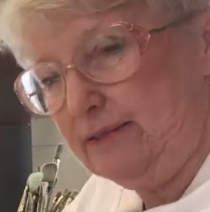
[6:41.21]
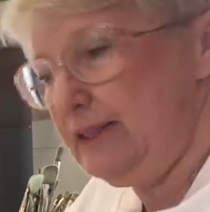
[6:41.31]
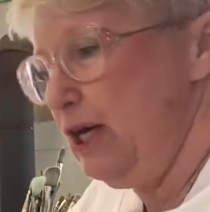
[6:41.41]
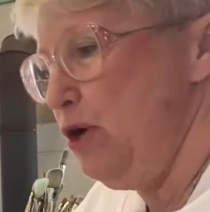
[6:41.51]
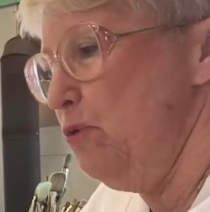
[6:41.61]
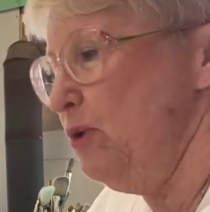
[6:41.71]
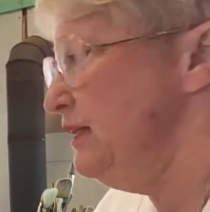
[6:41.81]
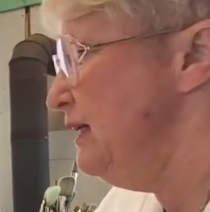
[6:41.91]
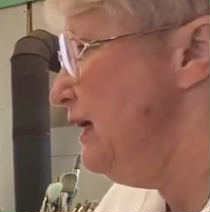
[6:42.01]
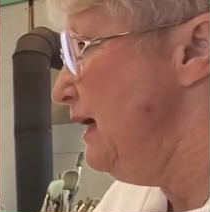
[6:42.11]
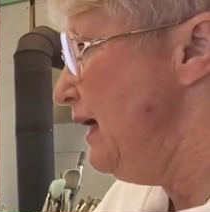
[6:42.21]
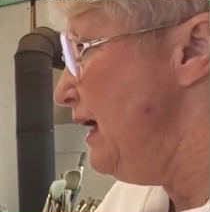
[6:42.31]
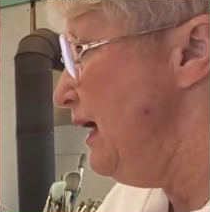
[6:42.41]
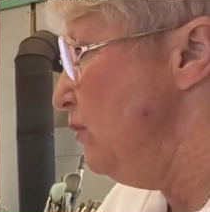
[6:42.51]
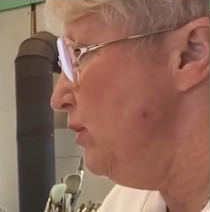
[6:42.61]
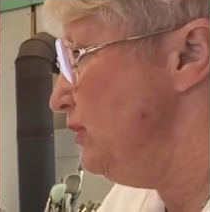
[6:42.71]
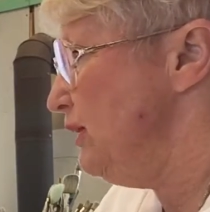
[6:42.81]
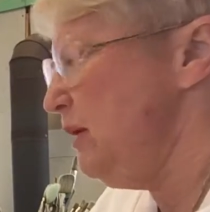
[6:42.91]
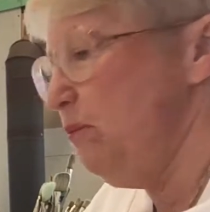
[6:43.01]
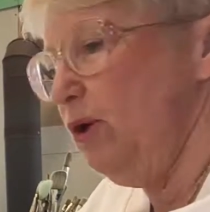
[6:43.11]
So we'll
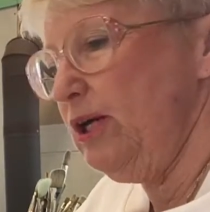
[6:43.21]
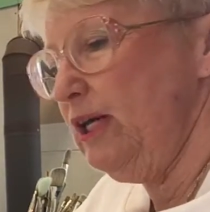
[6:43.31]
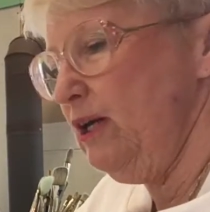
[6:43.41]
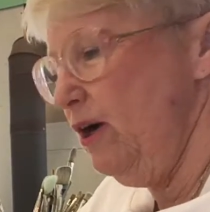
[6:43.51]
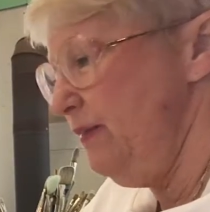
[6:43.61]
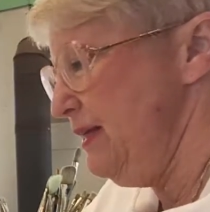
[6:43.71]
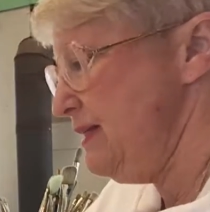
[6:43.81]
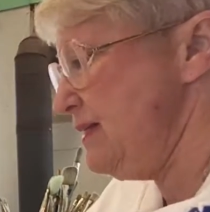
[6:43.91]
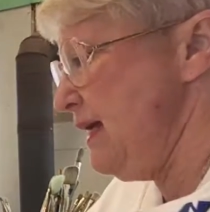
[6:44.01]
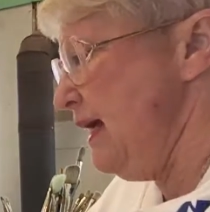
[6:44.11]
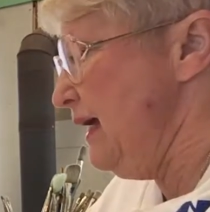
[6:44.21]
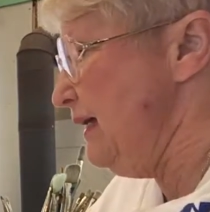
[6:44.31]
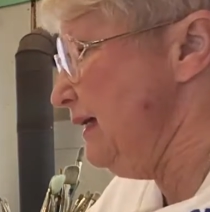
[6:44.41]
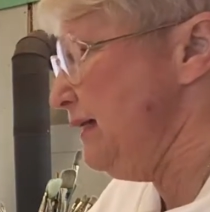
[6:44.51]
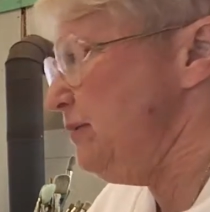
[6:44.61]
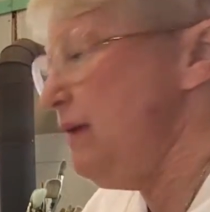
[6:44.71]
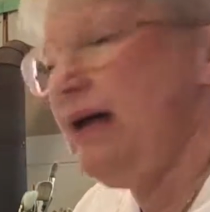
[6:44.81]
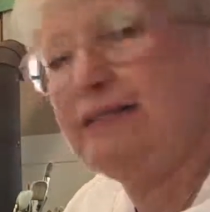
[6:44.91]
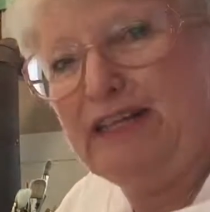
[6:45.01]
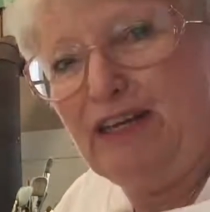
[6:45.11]
keep working on this, and
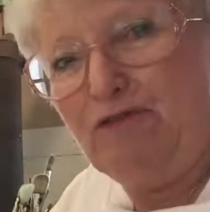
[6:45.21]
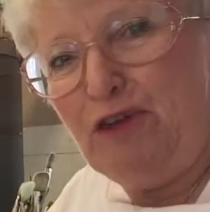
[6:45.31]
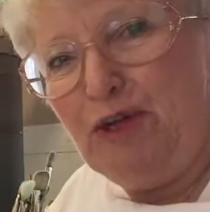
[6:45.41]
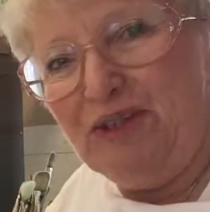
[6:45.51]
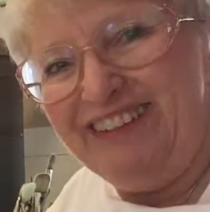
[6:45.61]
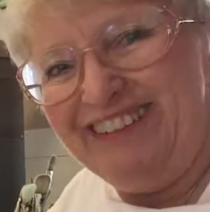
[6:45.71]
I'll see you in a few.